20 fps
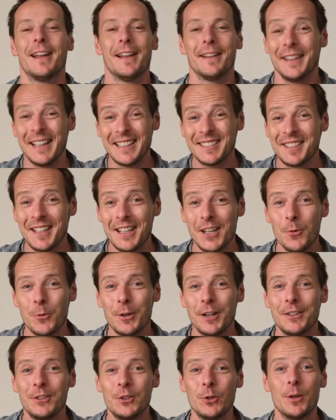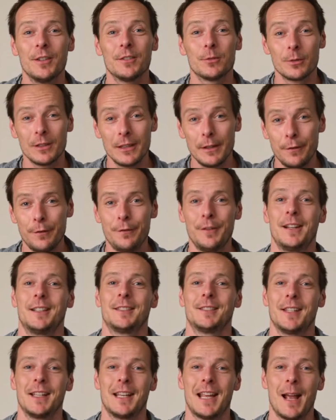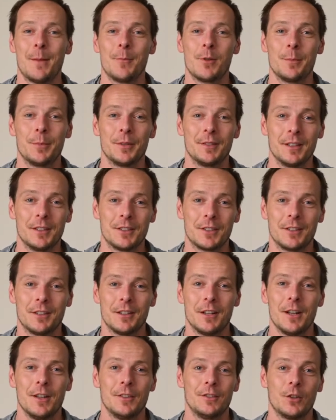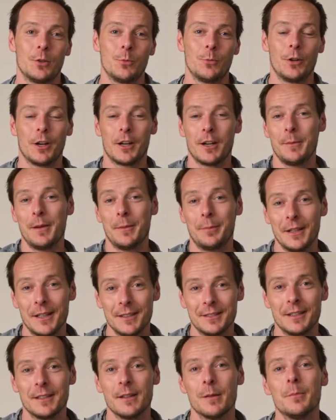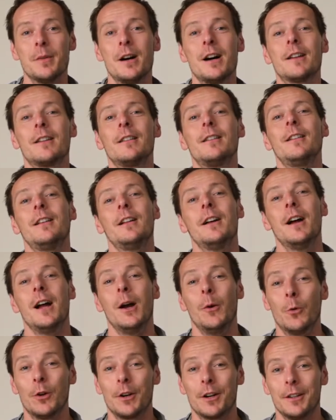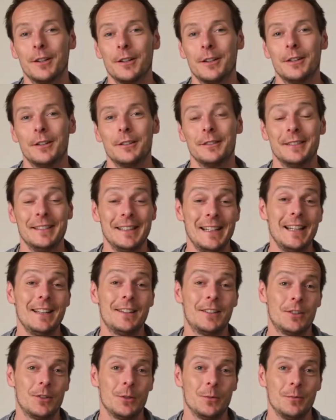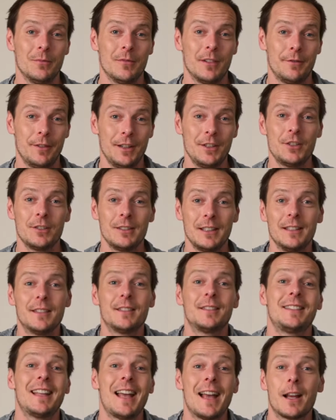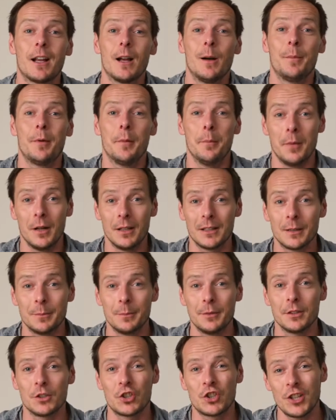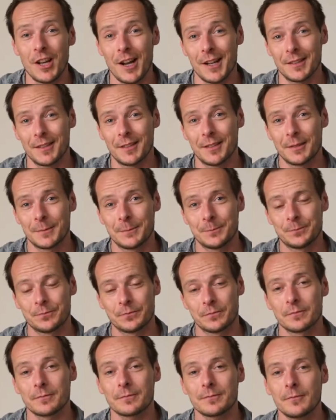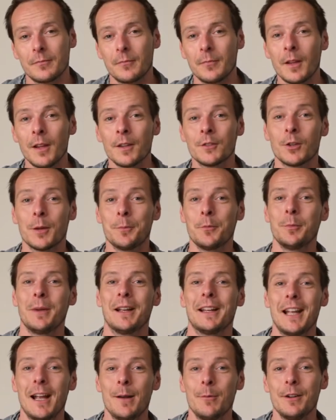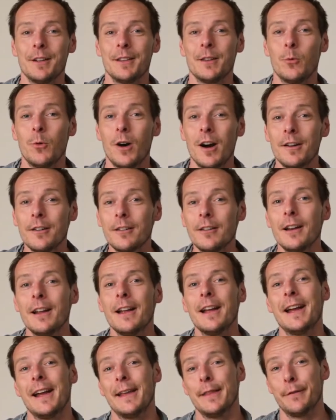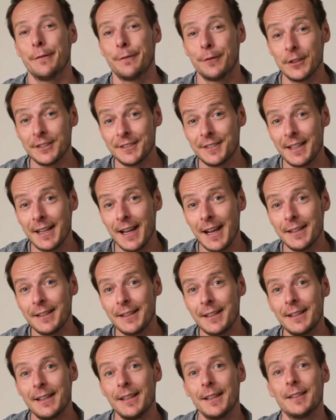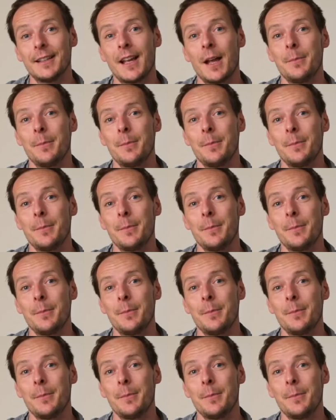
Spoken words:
Next thing you want to do is really fix the camera position. So we're going to be placing the model. We're going to need to eventually stack up multiple shots. So I put my camera in the water, and the first thing I did is I